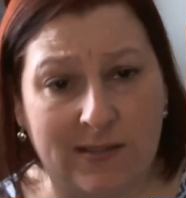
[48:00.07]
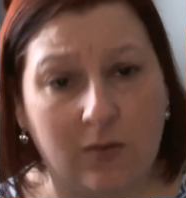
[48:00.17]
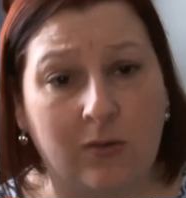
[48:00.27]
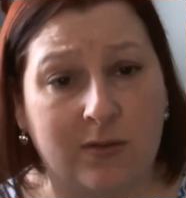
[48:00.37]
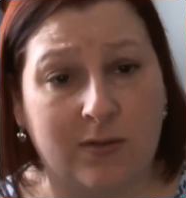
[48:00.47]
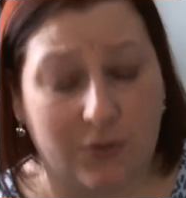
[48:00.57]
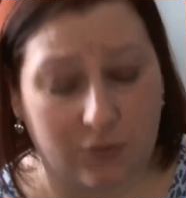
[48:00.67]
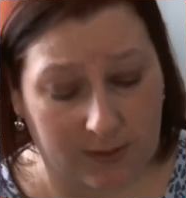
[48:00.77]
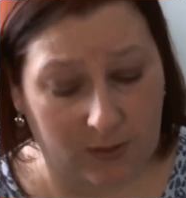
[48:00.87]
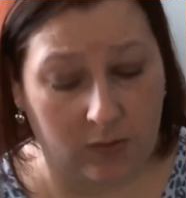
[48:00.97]
long because I
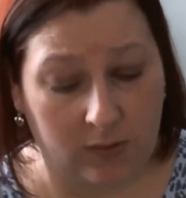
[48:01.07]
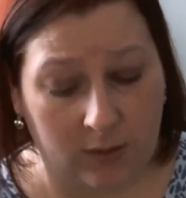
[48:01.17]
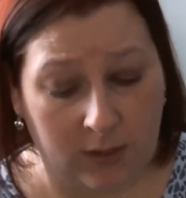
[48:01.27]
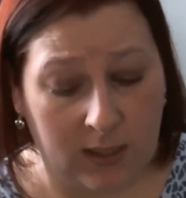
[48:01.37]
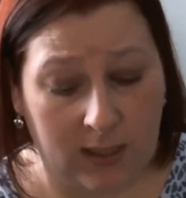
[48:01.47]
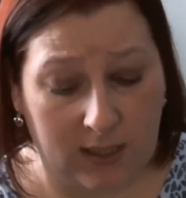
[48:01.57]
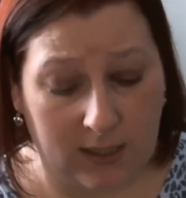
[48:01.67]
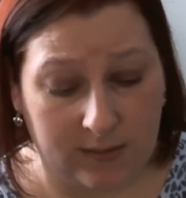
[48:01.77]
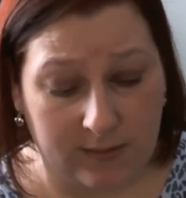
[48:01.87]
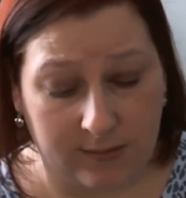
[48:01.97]
tried it on
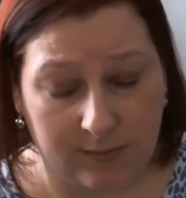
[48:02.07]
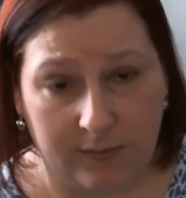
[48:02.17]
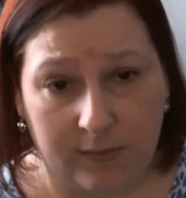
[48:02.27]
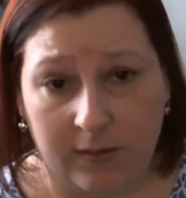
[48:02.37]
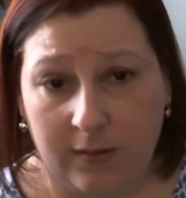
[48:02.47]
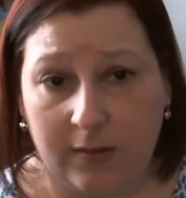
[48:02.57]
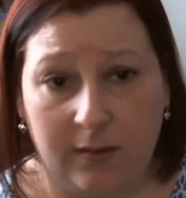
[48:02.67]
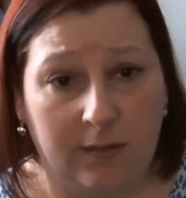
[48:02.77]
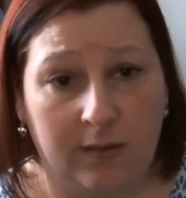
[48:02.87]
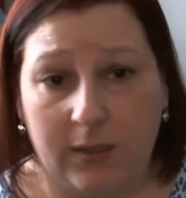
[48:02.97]
and
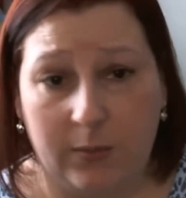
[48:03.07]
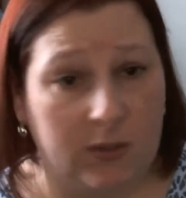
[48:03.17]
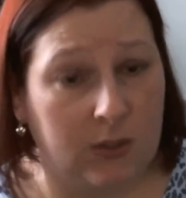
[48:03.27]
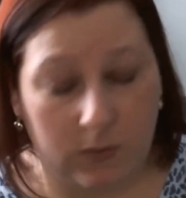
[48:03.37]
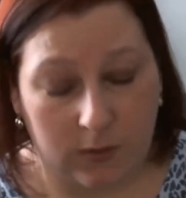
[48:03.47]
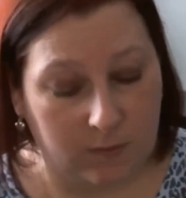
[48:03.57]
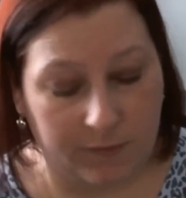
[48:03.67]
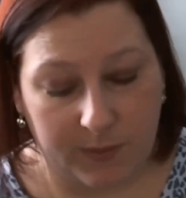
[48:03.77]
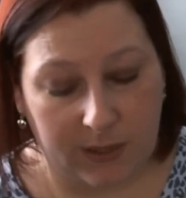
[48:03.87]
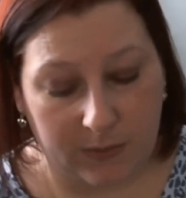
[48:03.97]
it was too long for
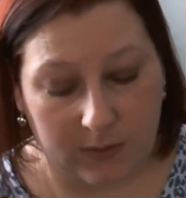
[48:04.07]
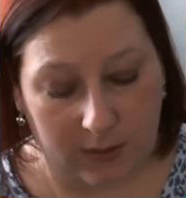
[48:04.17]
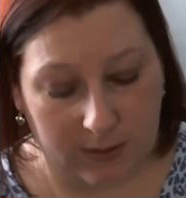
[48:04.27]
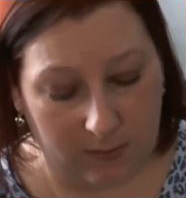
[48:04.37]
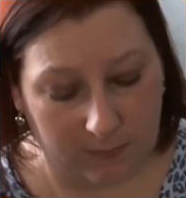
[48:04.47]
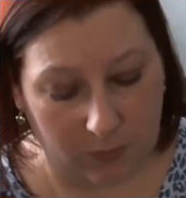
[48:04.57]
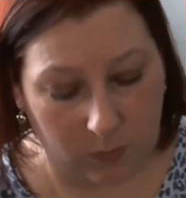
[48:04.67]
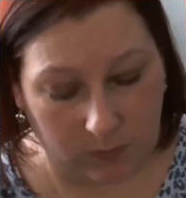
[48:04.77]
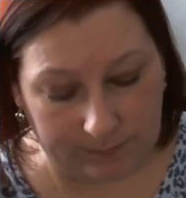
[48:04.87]
me. It was like to the floor.